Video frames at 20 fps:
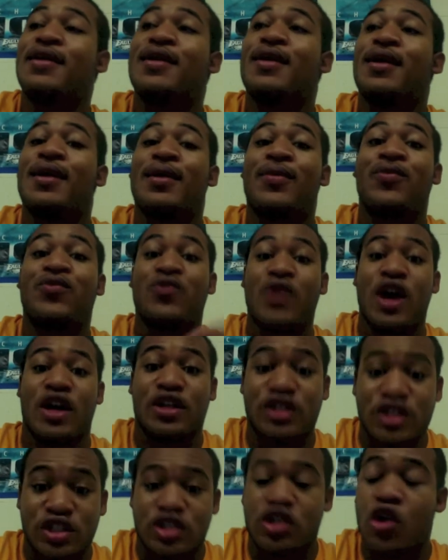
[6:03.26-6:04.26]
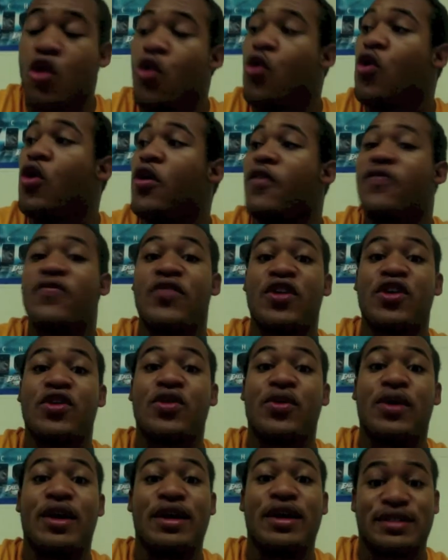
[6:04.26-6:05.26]
rushed or feel
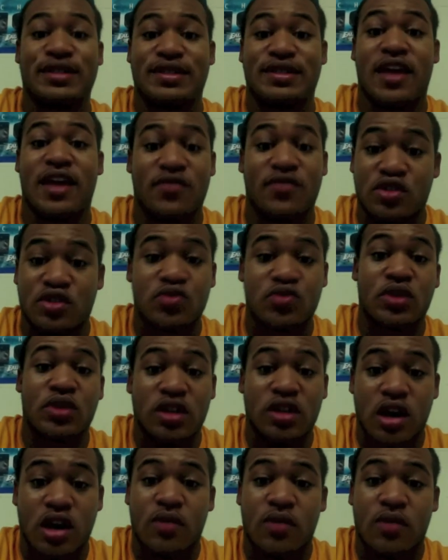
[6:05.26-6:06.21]
unsafe. You just want to go.